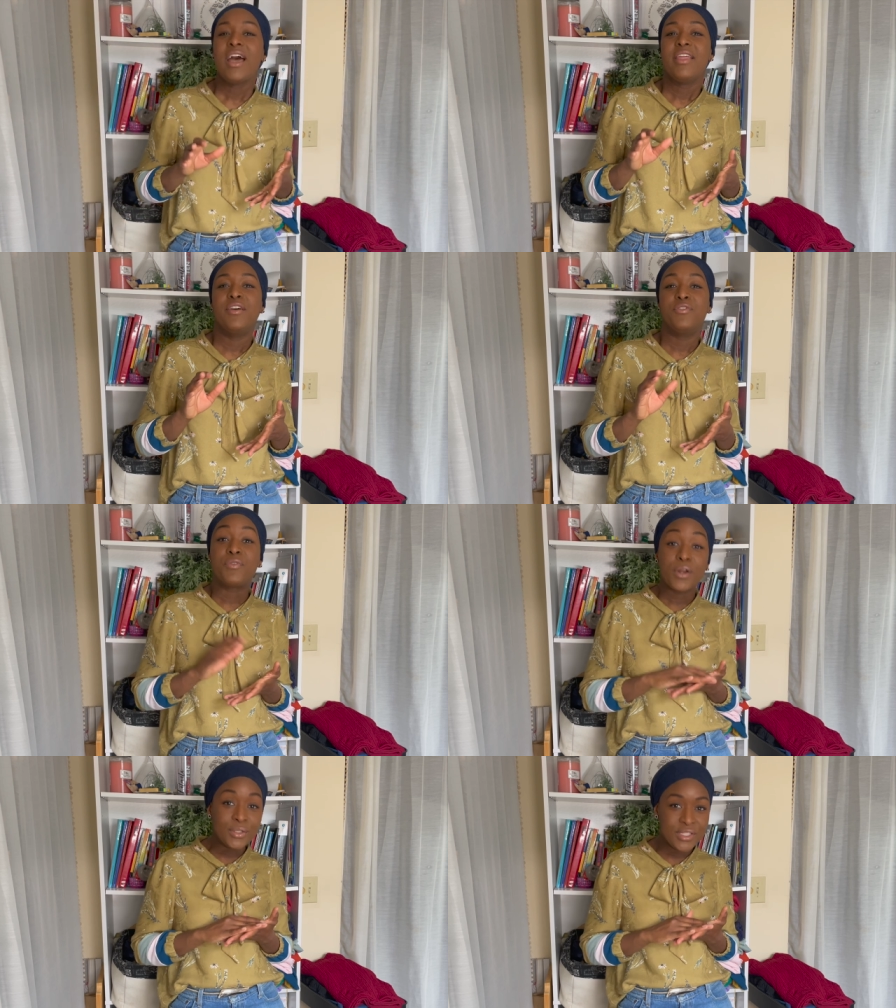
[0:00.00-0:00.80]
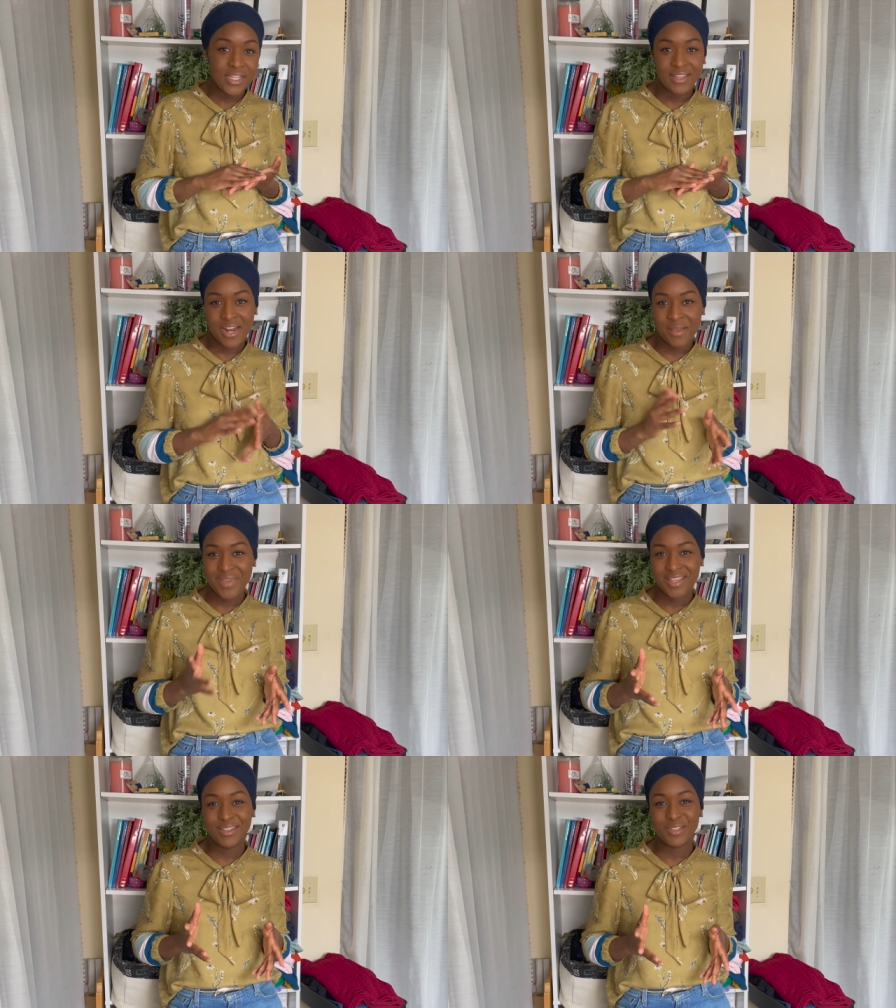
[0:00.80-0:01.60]
The first thing that I
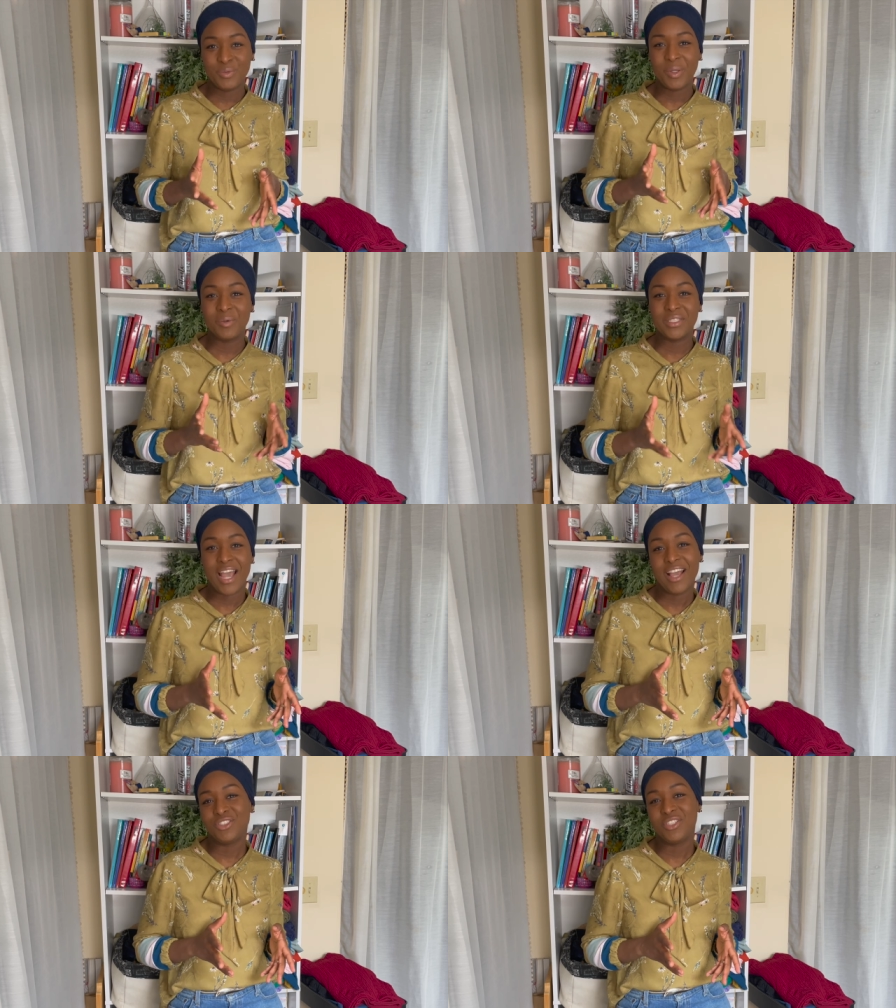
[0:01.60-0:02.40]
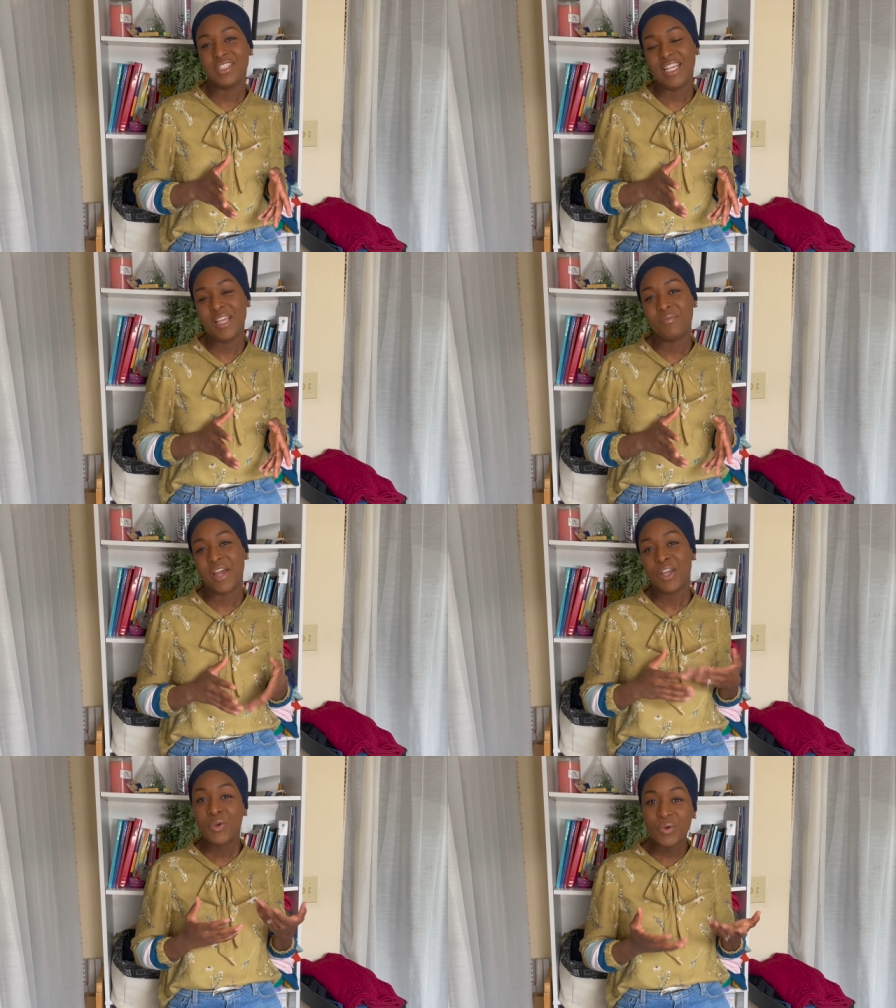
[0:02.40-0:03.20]
made this week was actually
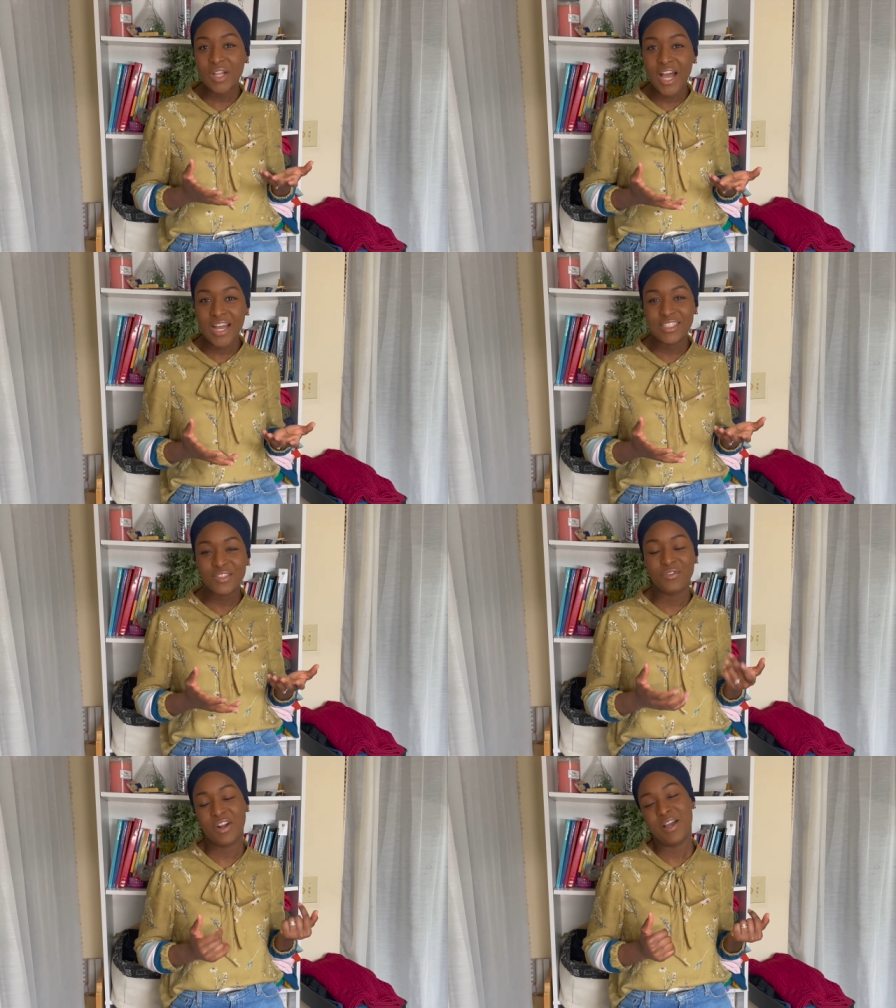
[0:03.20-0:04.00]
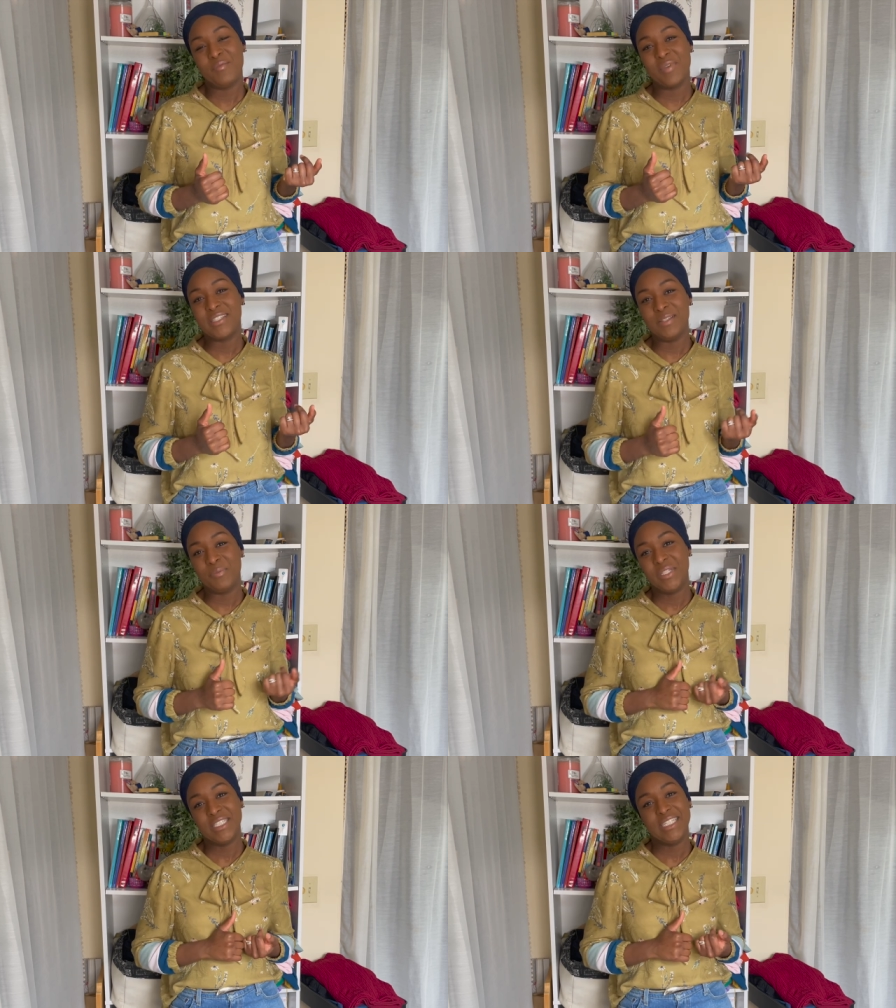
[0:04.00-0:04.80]
my culottes from
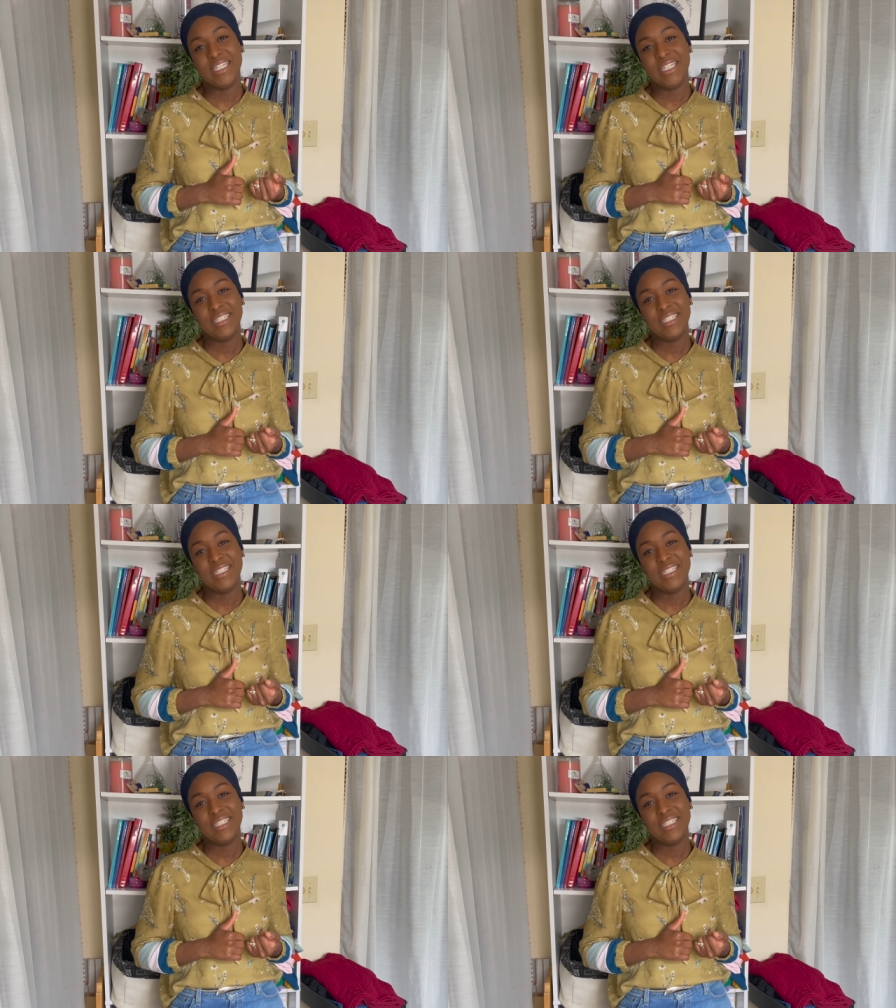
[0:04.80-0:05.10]
Simplicity